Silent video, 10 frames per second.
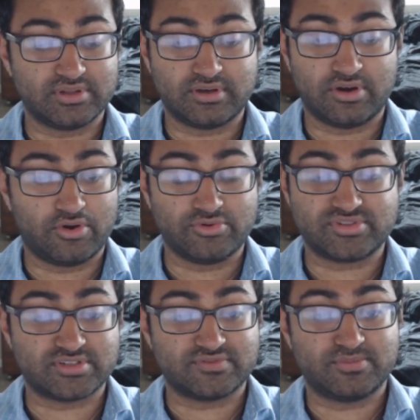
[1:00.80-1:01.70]
a
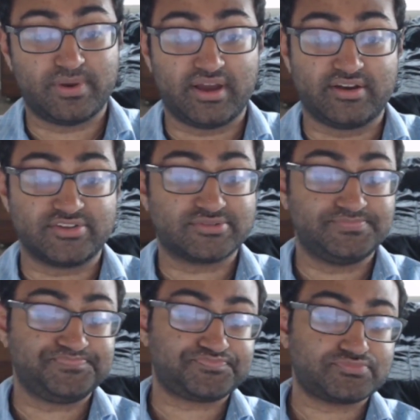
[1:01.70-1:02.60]
host of spires.
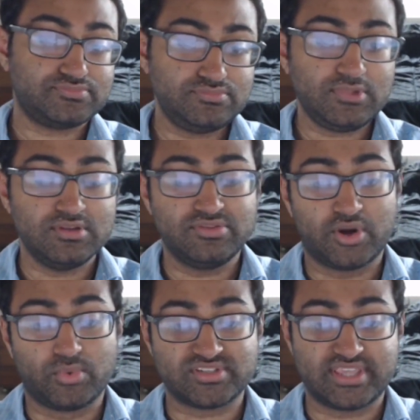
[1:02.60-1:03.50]
There
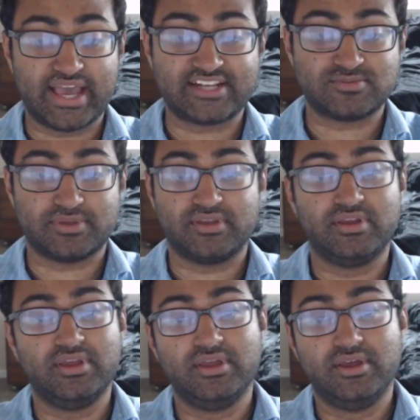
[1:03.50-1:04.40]
was Gatsby,
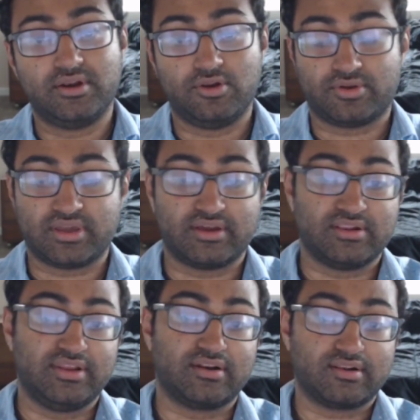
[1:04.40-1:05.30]
looking a
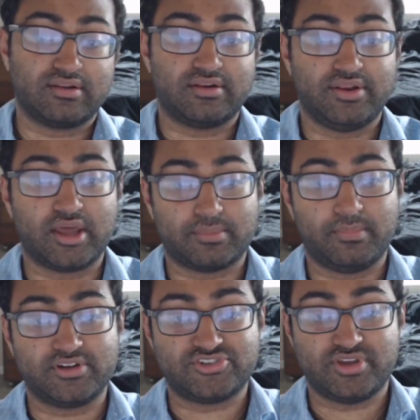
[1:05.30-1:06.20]
little, not
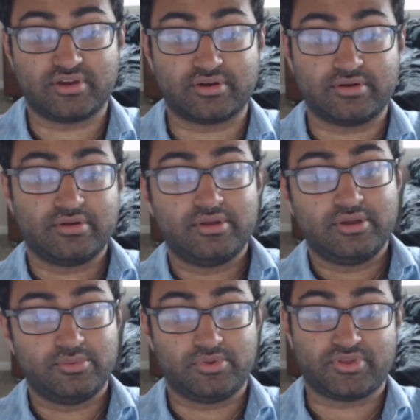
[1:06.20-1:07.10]
much younger,
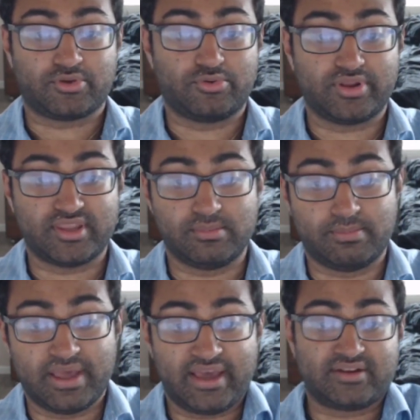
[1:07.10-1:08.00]
with a cricket
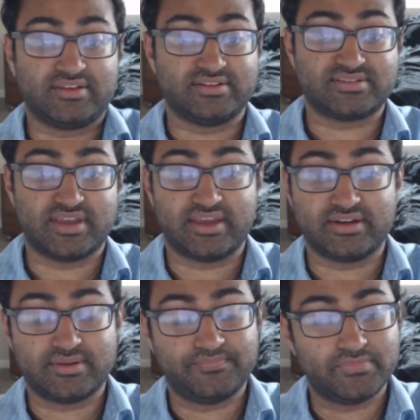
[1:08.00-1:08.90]
bat in his
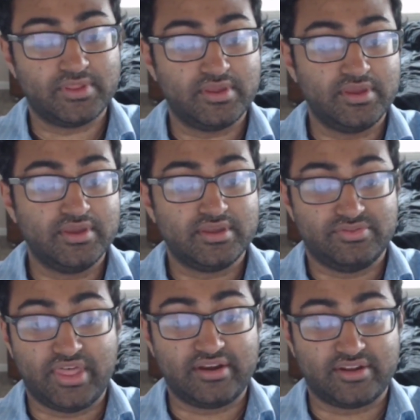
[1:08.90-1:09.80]
hand.
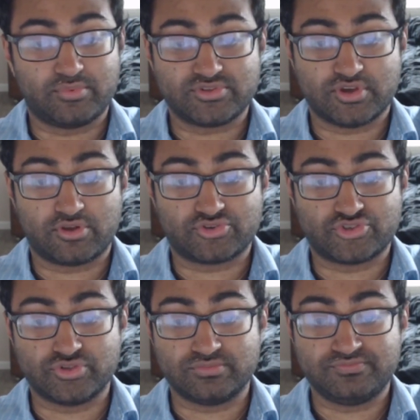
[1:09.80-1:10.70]
Then it was all
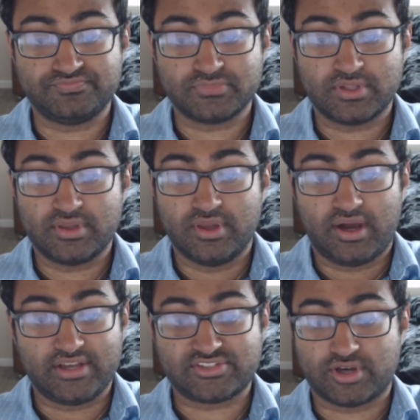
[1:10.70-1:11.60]
true.
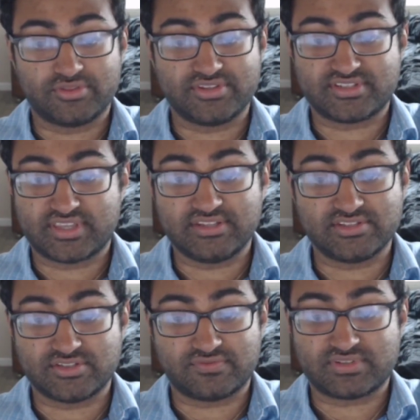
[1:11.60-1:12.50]
I saw the
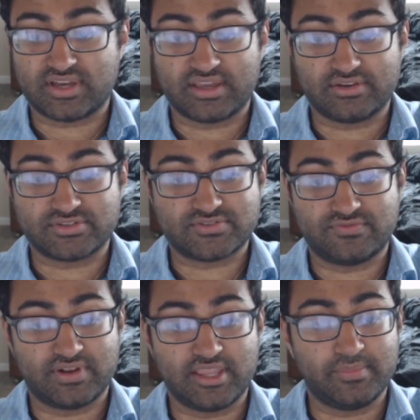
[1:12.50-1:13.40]
skins of tigers
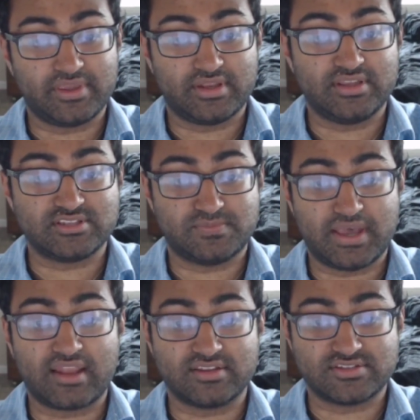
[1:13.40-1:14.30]
flaming in his
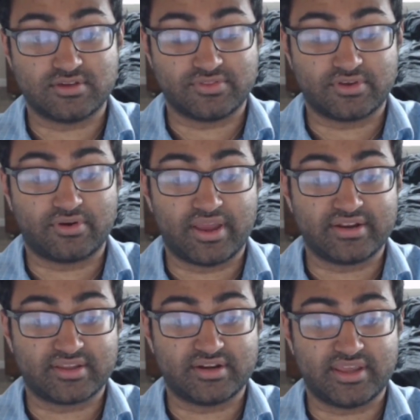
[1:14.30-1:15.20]
palace on the
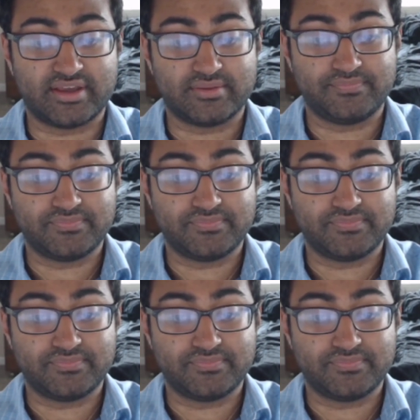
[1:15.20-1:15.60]
Grand Canal.